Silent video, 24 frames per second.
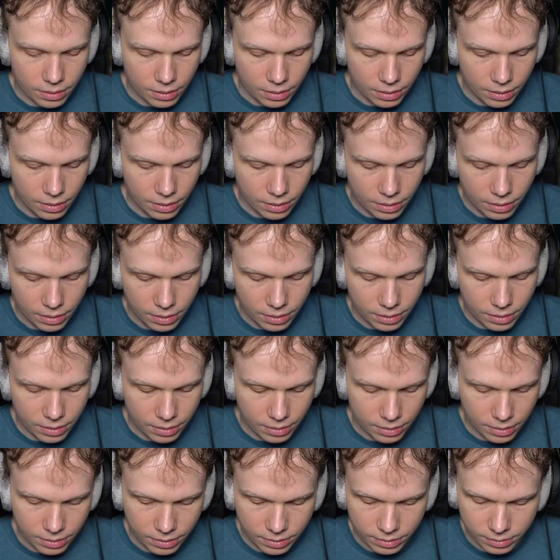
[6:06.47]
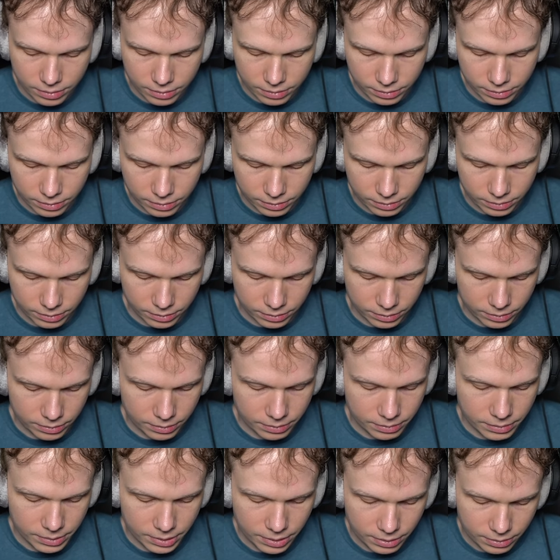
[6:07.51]
Yeah.
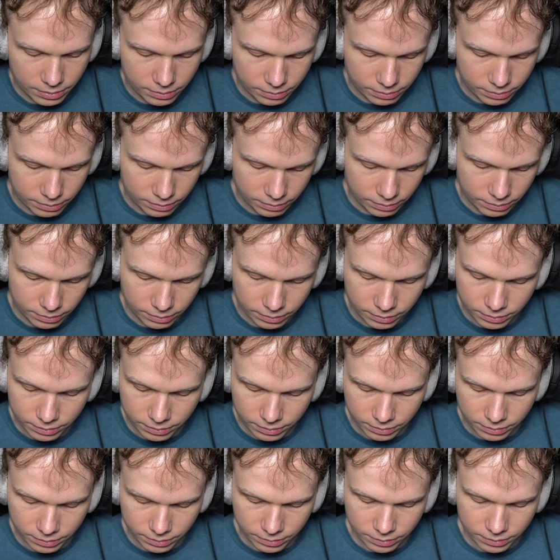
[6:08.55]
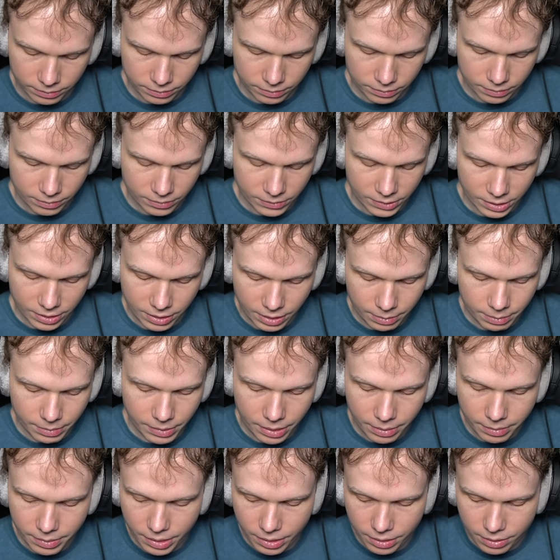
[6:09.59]
I think
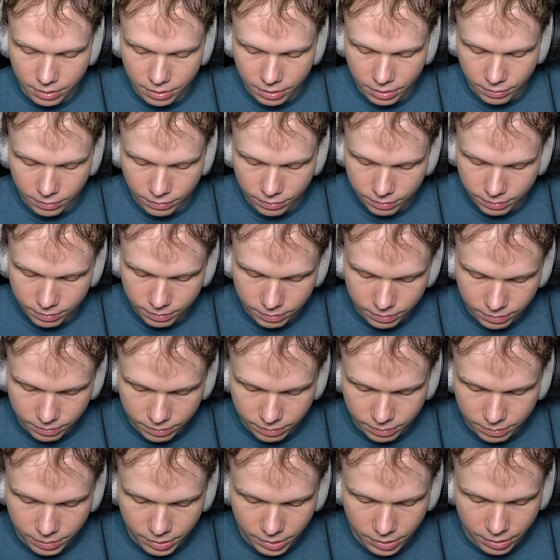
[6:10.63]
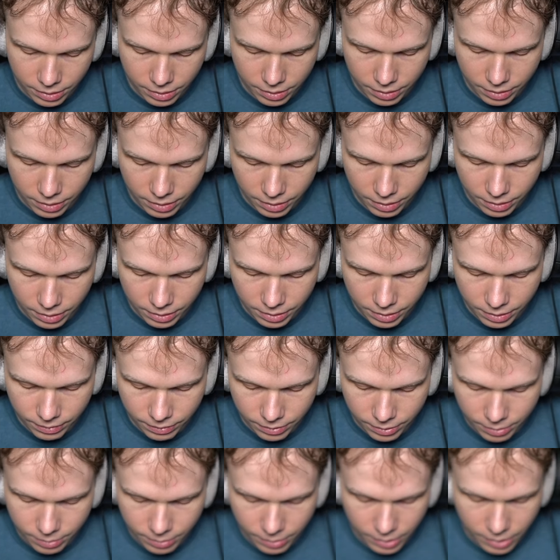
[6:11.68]
maybe I could have put it on a
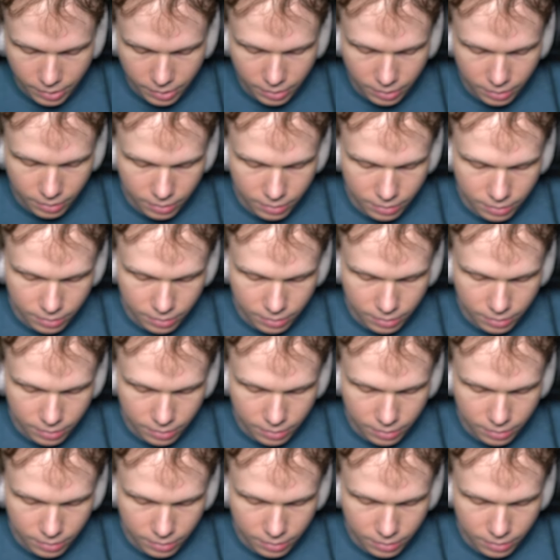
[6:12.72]
different way.